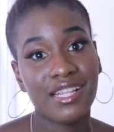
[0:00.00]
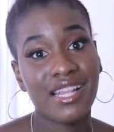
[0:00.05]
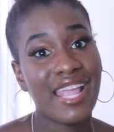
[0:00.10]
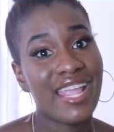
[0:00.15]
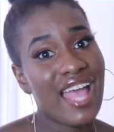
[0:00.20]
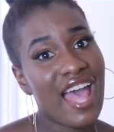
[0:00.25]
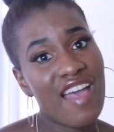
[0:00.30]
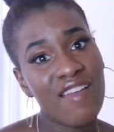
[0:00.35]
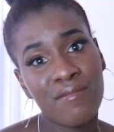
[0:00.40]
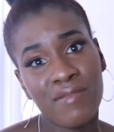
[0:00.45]

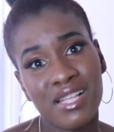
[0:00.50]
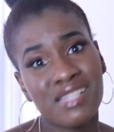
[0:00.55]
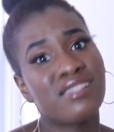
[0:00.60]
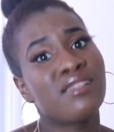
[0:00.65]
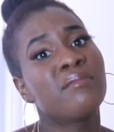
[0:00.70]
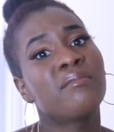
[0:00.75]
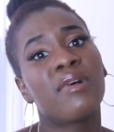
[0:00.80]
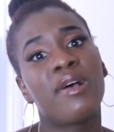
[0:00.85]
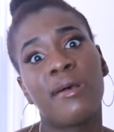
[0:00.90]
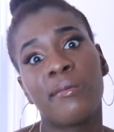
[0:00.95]
Like I've met
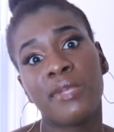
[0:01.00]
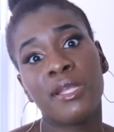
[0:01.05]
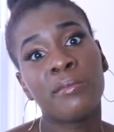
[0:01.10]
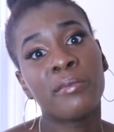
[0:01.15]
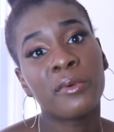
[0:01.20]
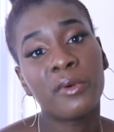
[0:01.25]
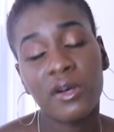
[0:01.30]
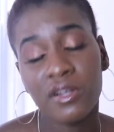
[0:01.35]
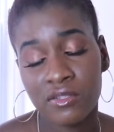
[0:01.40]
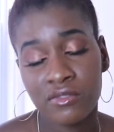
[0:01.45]
some bomb
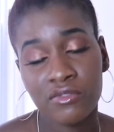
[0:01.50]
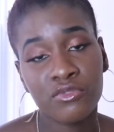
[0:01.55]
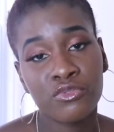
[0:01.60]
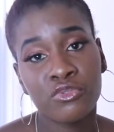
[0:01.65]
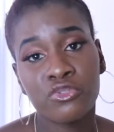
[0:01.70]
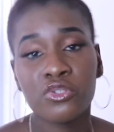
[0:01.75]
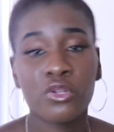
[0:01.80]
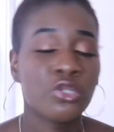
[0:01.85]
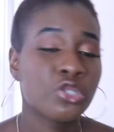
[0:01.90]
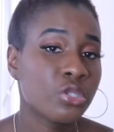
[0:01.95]
people on
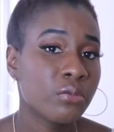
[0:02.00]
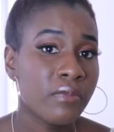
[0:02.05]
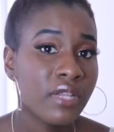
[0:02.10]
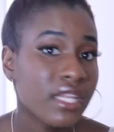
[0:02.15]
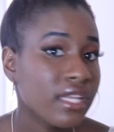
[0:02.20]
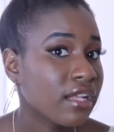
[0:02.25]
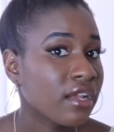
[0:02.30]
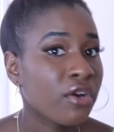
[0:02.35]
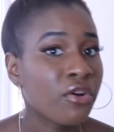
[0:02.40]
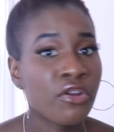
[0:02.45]
through social
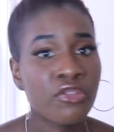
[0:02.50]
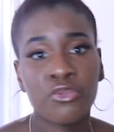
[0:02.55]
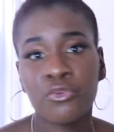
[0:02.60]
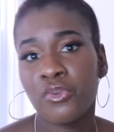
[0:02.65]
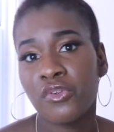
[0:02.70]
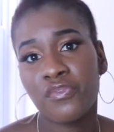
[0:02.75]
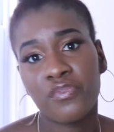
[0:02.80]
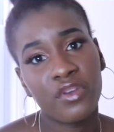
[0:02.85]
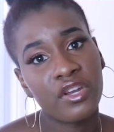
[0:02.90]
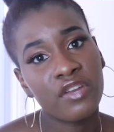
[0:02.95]
media or through
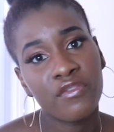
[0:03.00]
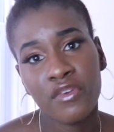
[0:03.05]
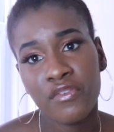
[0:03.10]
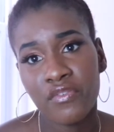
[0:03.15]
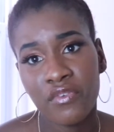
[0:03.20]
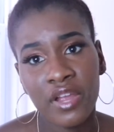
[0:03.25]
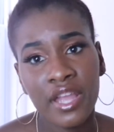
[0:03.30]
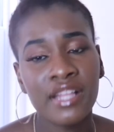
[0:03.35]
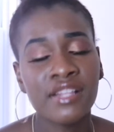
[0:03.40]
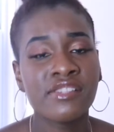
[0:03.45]
a friend of a
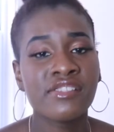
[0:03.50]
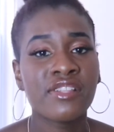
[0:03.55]
friend.